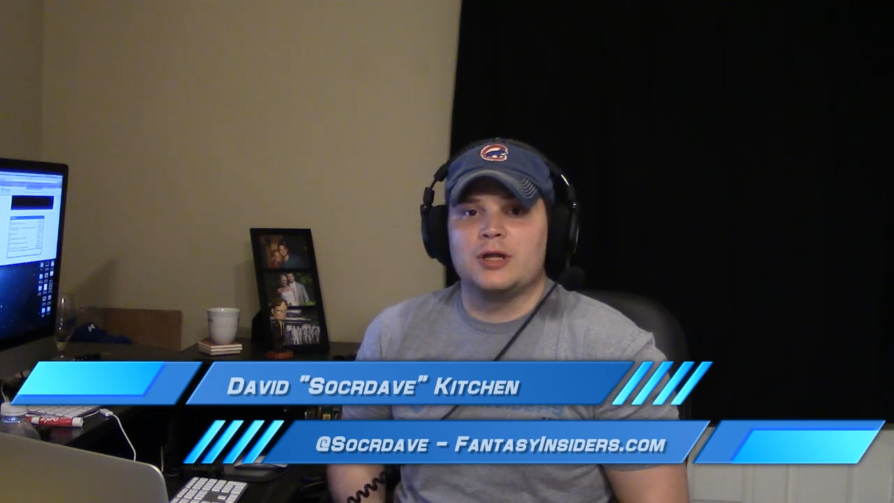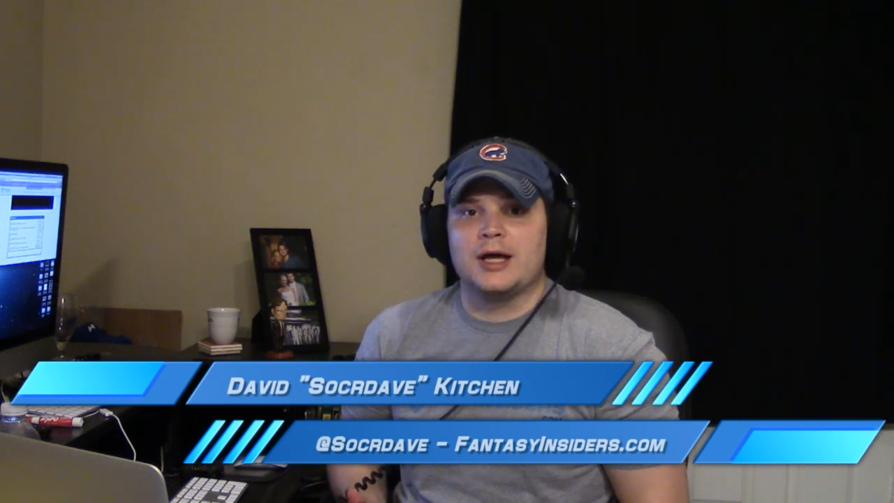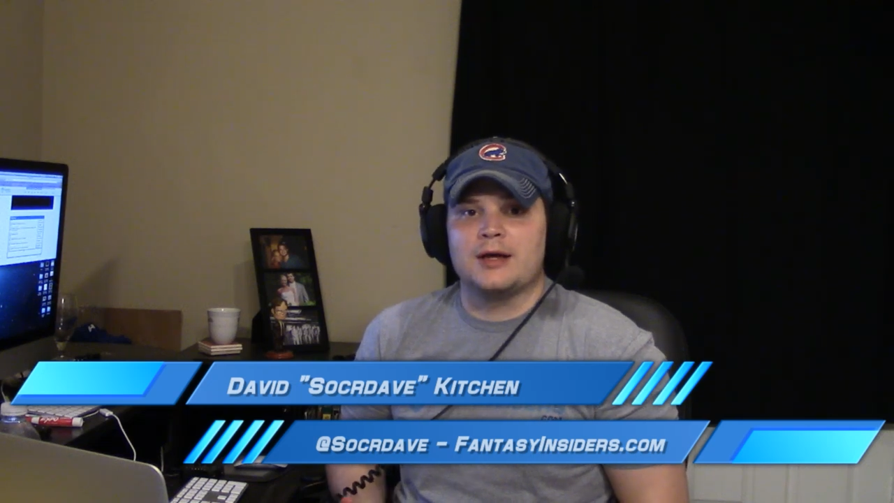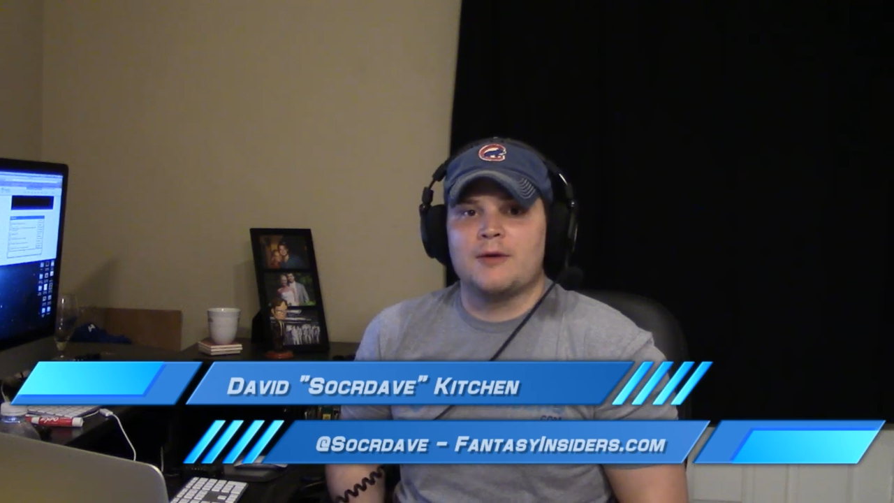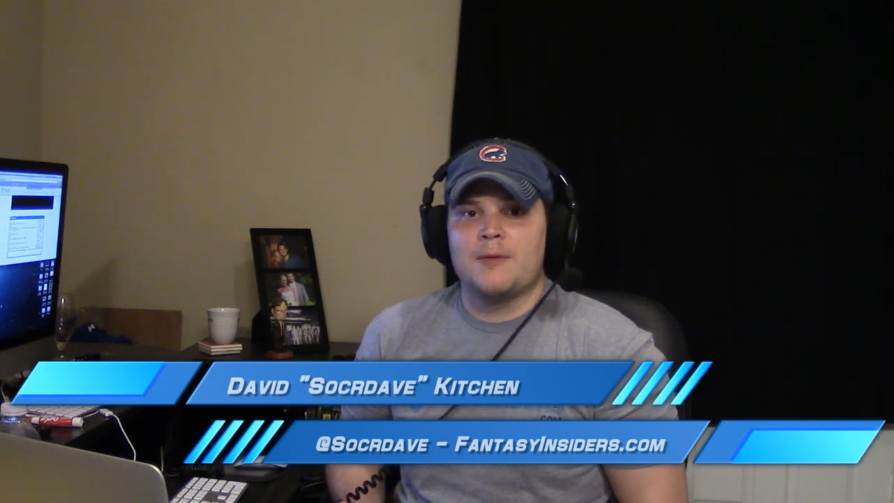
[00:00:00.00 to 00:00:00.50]

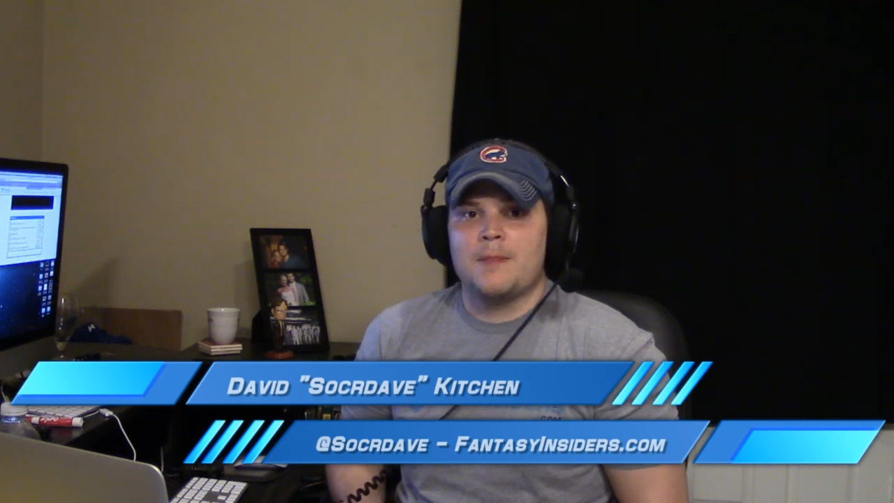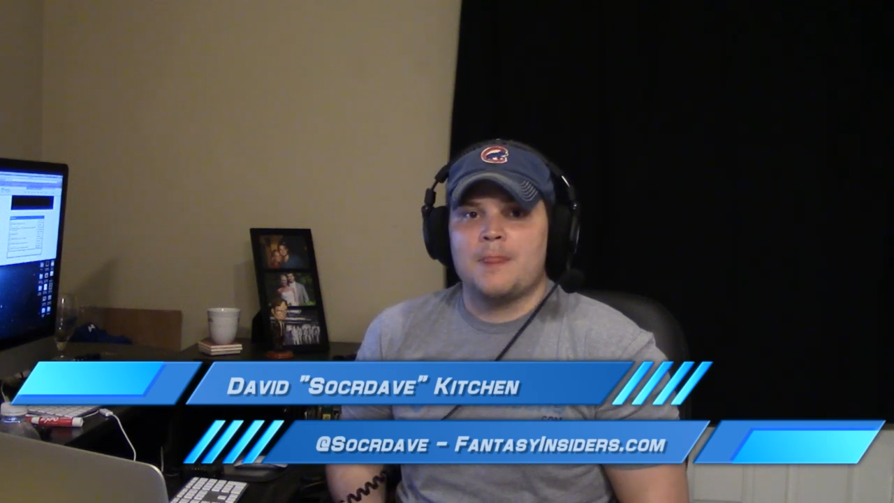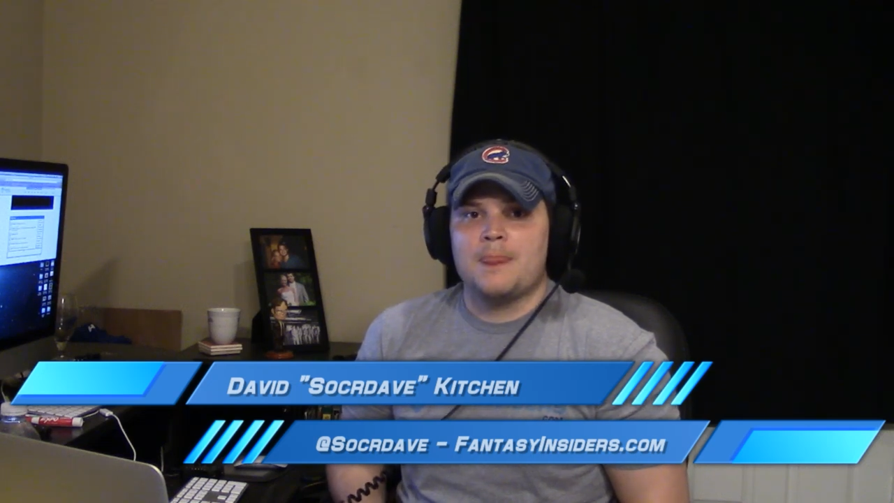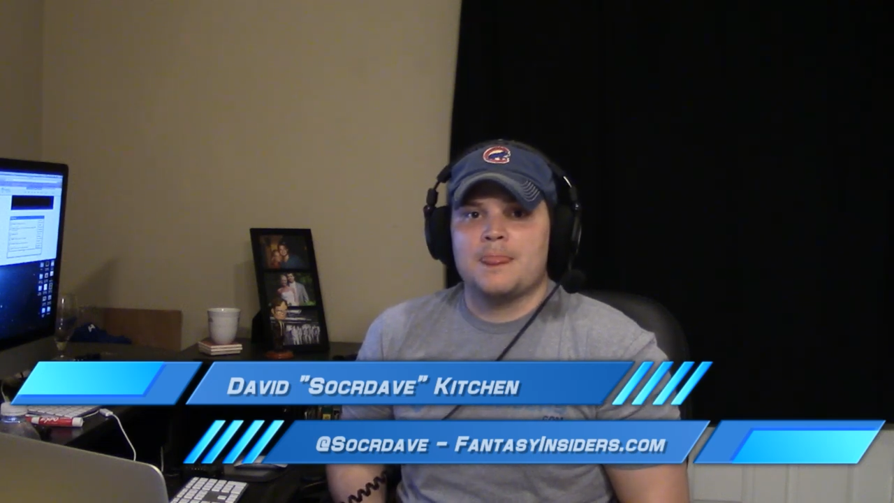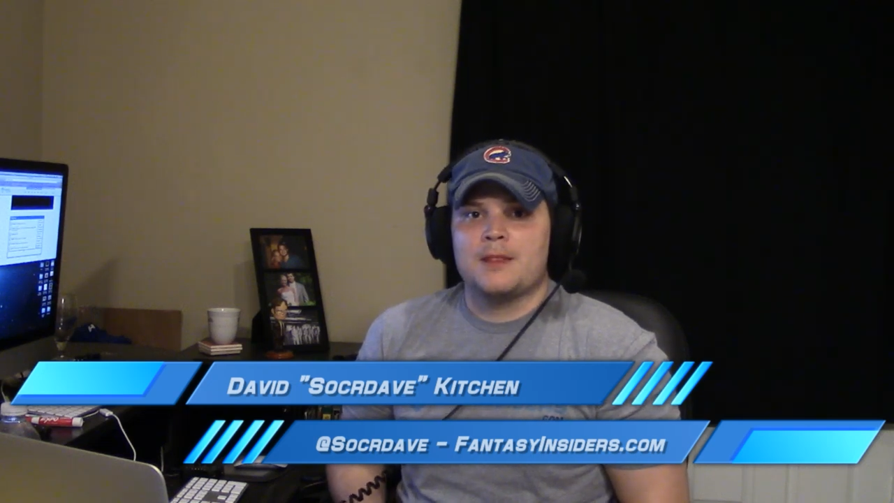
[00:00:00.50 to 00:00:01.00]

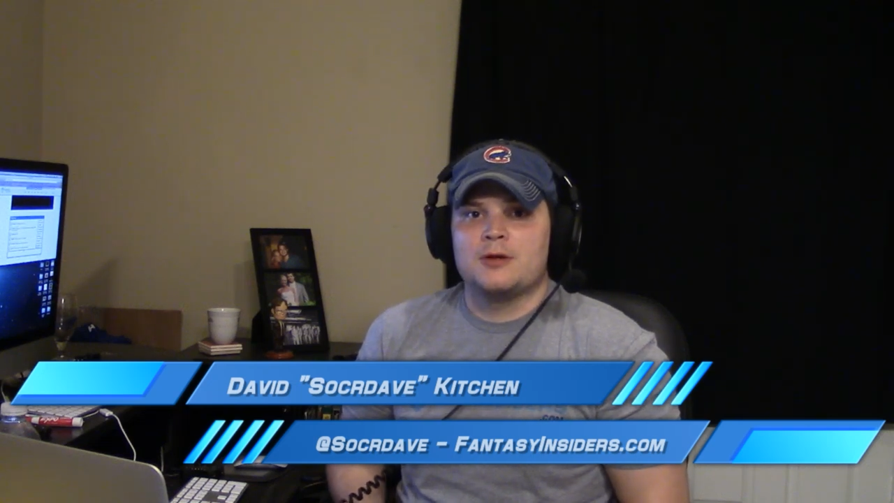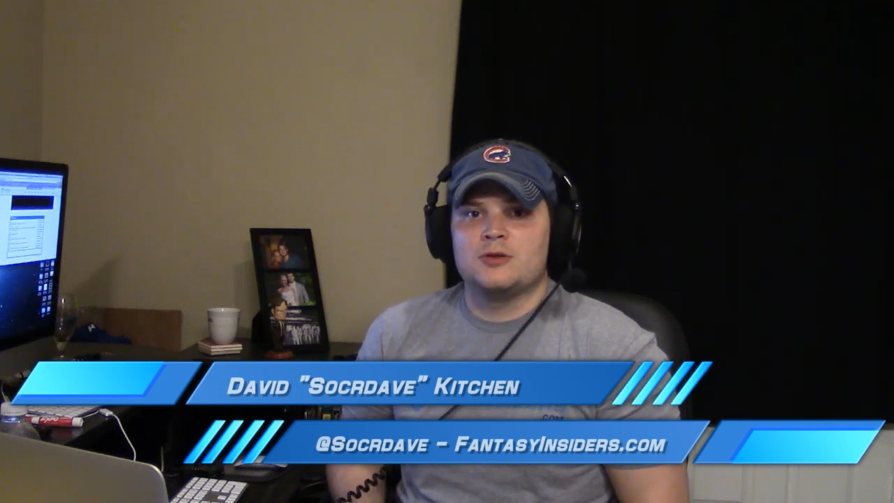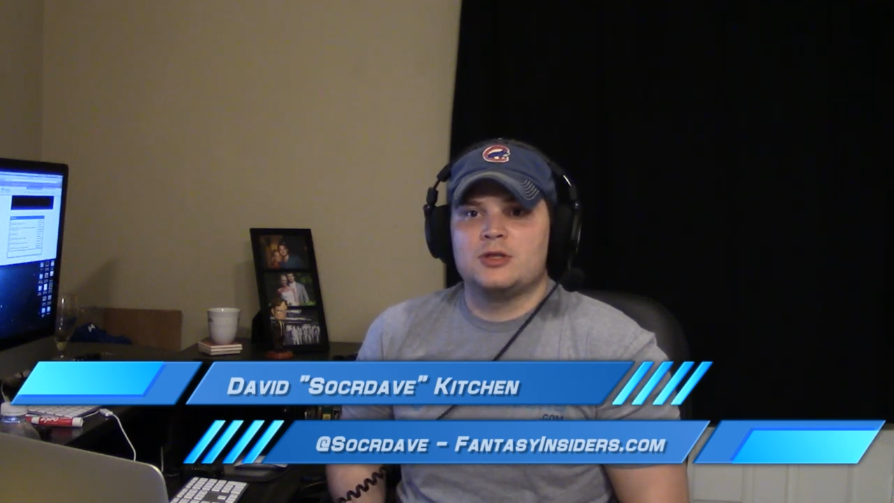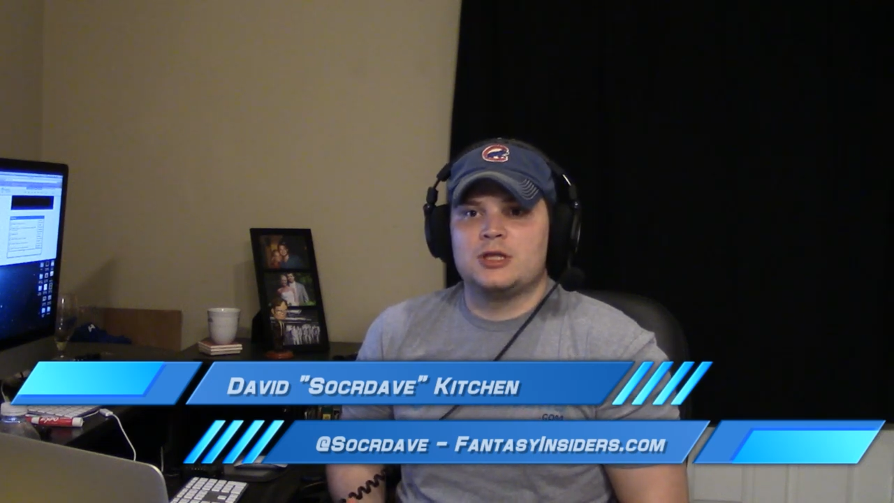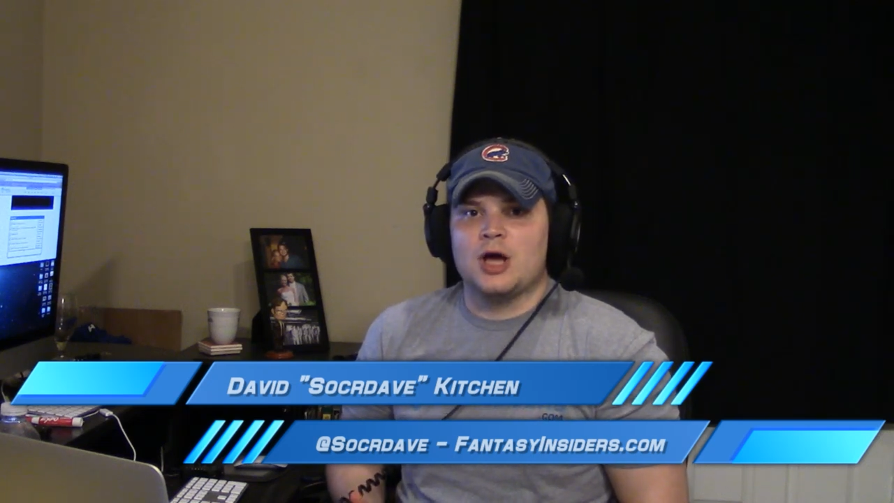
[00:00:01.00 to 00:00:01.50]

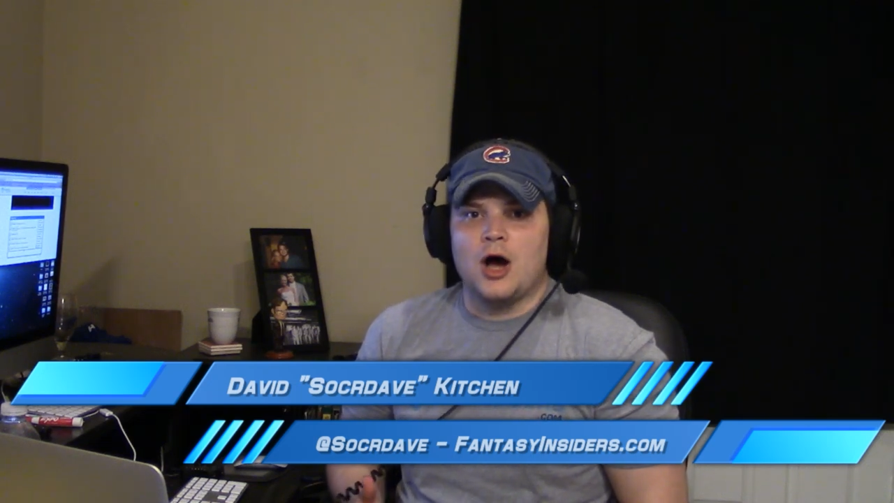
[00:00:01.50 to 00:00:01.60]
the